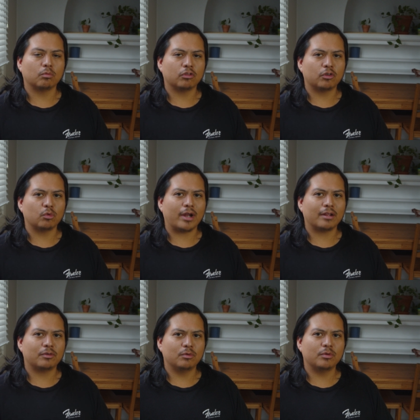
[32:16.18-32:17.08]
through
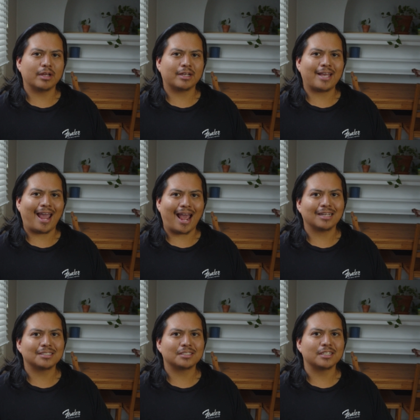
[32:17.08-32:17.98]
the
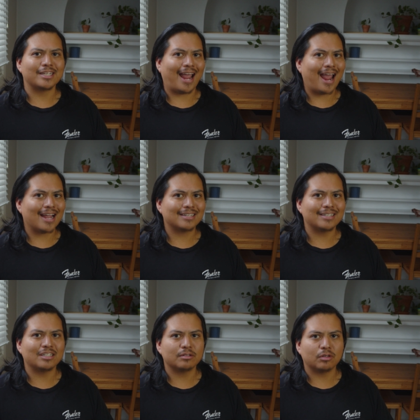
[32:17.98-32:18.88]
cast and the
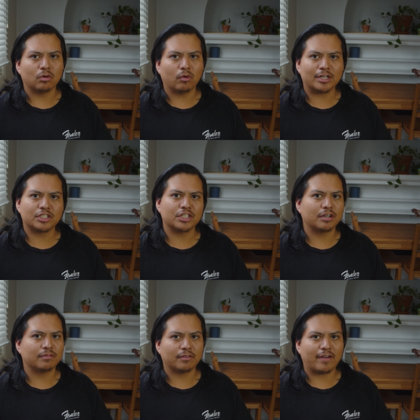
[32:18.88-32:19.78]
acting, the direction
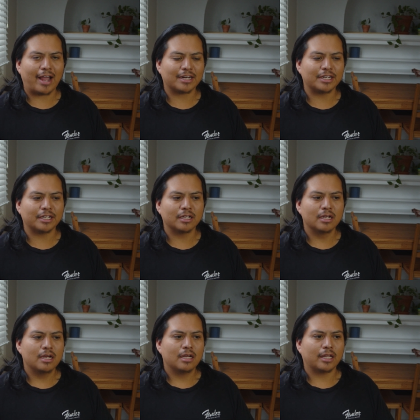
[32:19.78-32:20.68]
of acting,
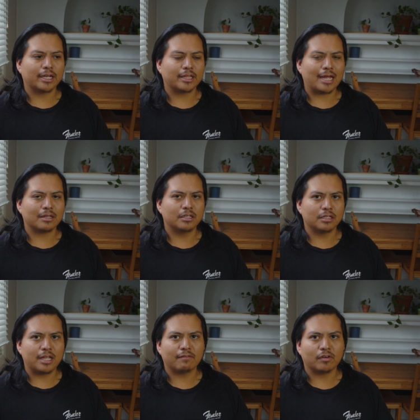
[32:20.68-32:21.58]
like that
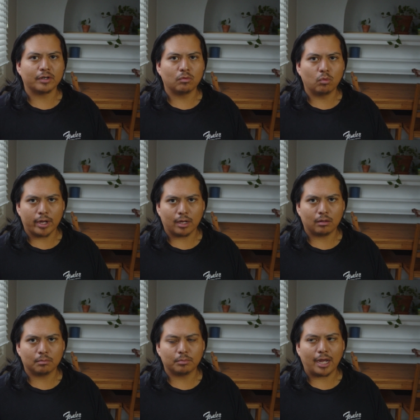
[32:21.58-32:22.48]
did that very
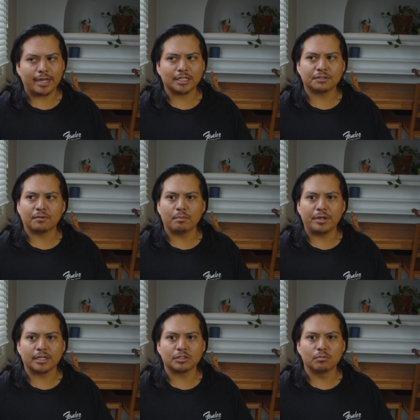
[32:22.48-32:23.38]
well. But I guess for
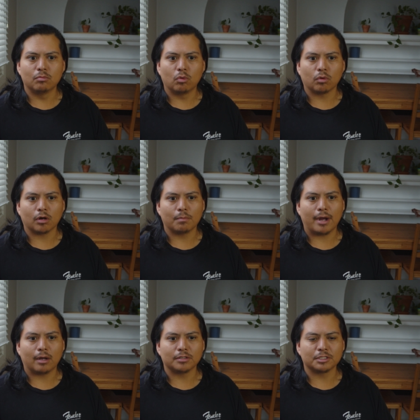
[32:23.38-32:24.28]
me, it's more
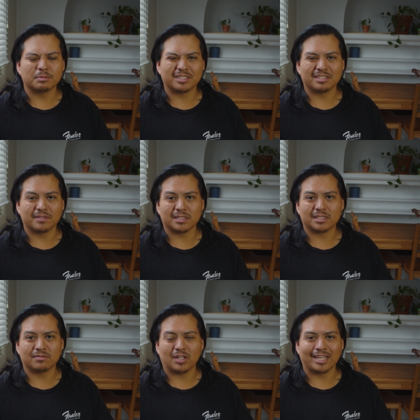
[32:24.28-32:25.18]
about the specifics
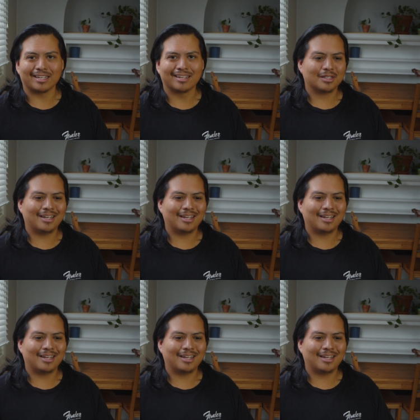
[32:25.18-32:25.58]
of like